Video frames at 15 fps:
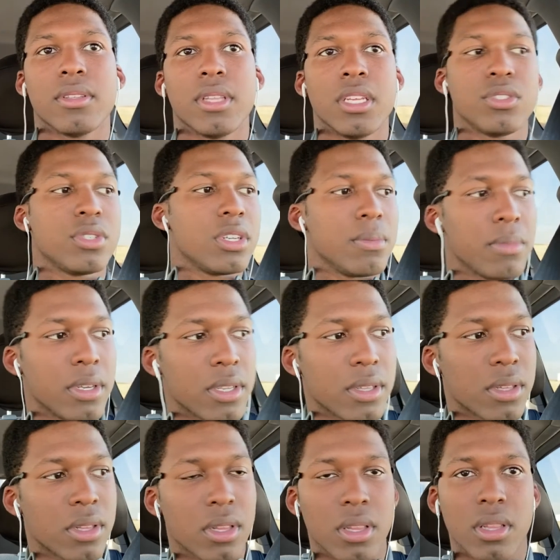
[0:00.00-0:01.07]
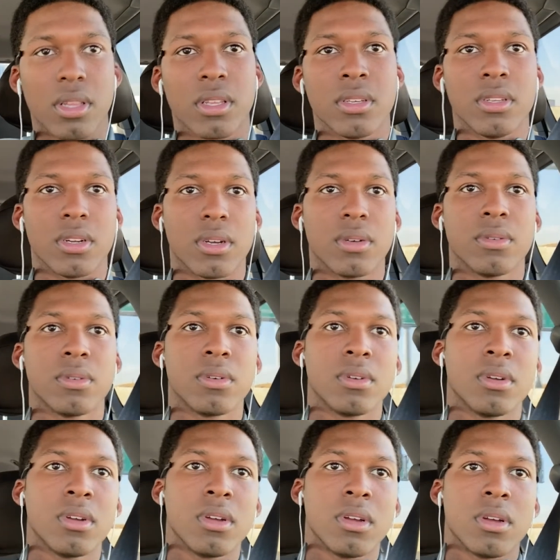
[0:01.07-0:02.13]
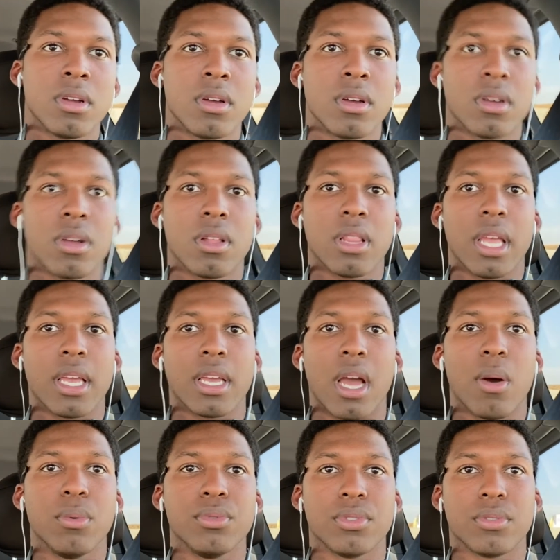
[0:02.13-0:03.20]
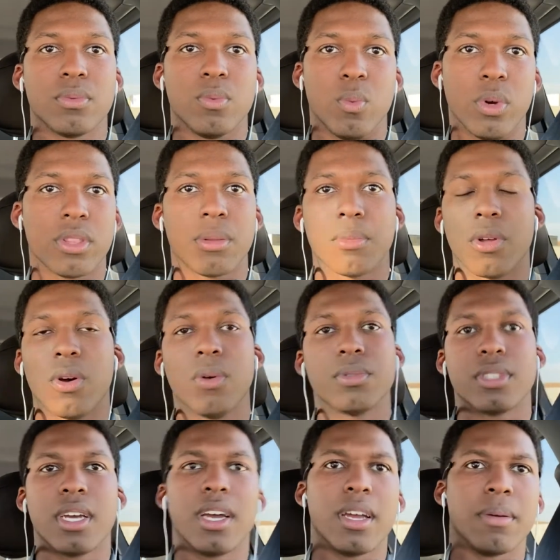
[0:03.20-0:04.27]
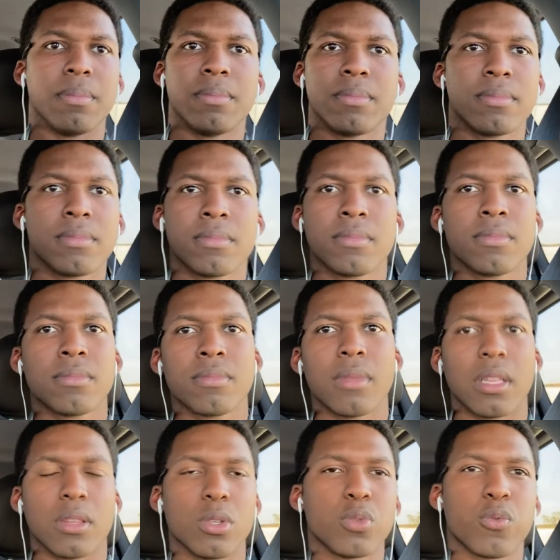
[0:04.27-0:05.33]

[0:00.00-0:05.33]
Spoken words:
They treated me, you know, like I was with them the whole time. Like those